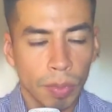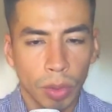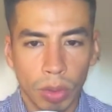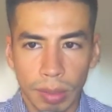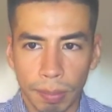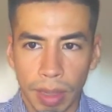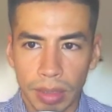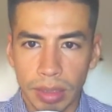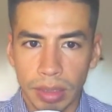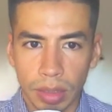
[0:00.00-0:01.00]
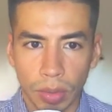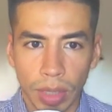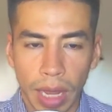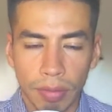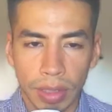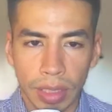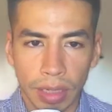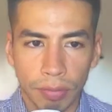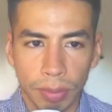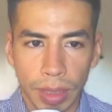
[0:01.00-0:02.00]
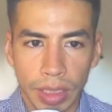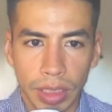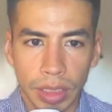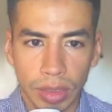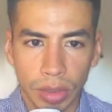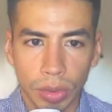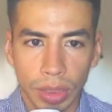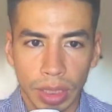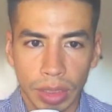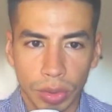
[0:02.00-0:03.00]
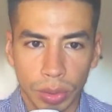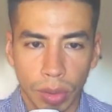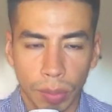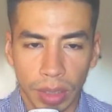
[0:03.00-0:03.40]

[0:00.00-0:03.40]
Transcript: or deposits that don't have any information associated to an open